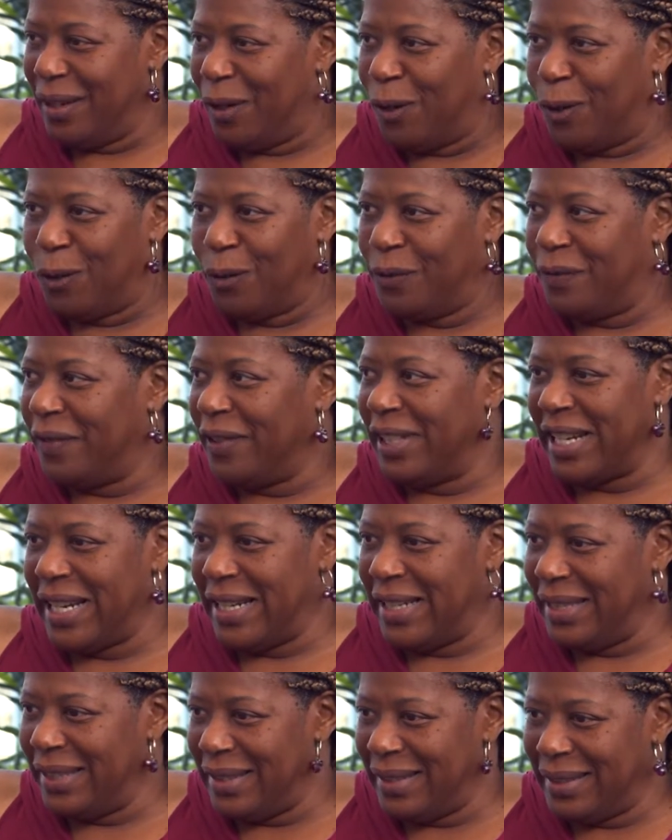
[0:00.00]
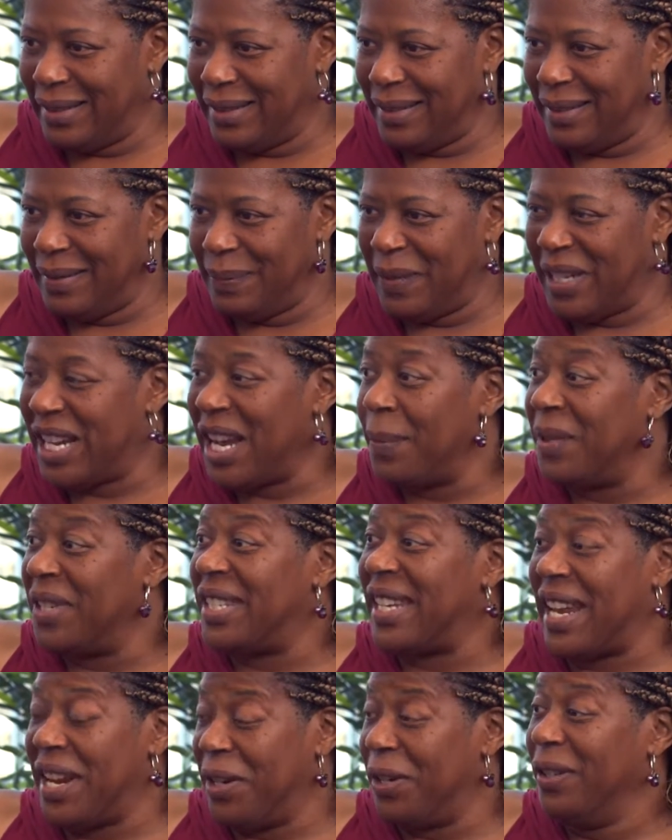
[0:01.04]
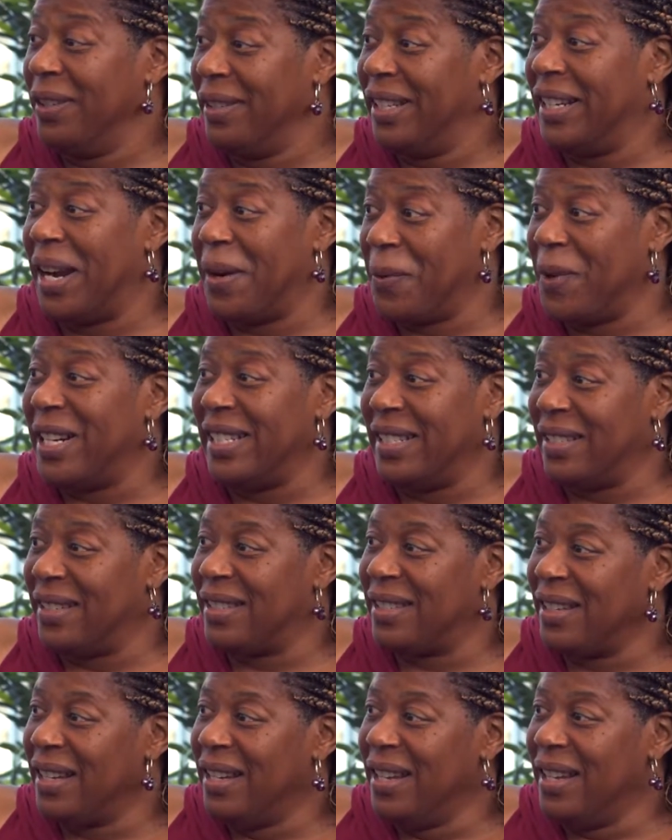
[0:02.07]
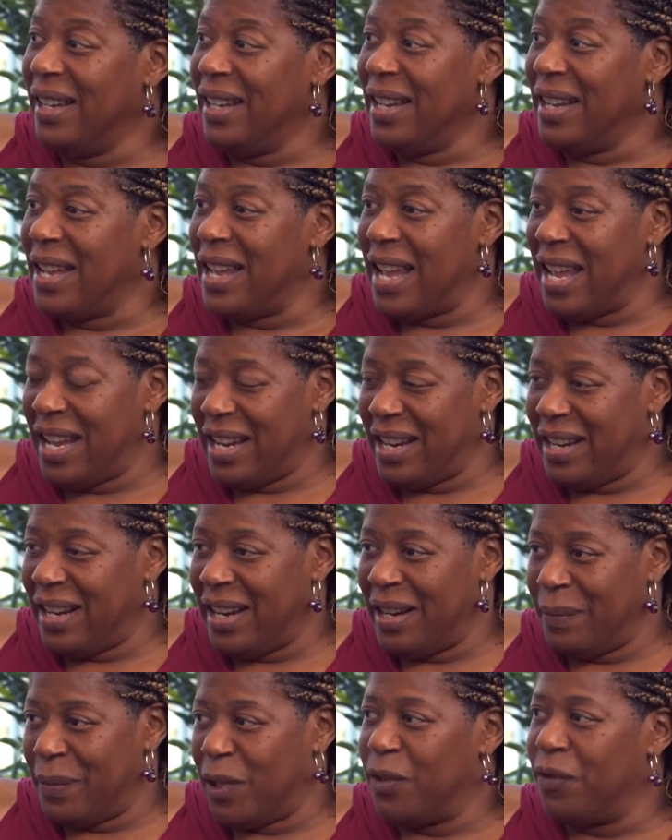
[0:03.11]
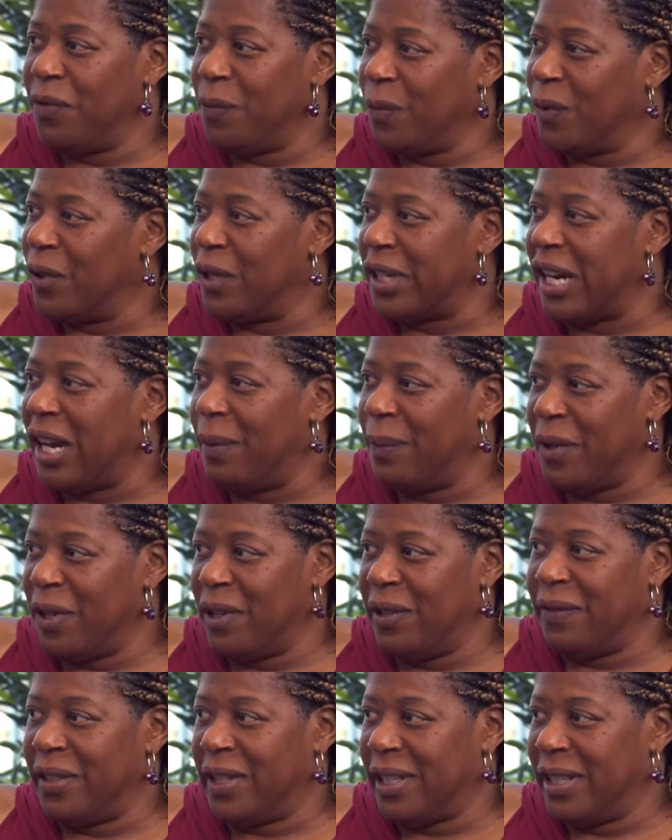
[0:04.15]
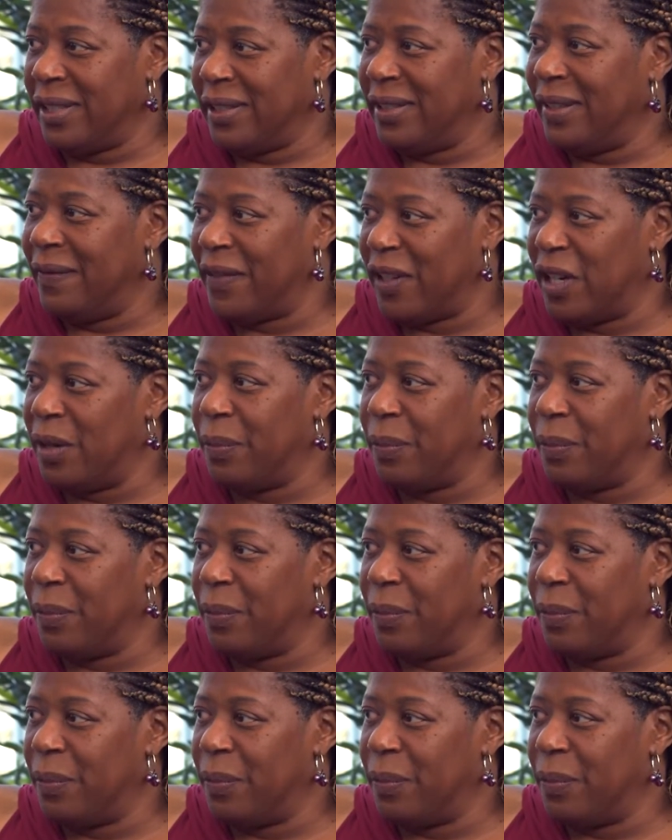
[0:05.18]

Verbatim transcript: hopefully become saner than I was. Yeah and, and both worked out beautifully. Well, I'm one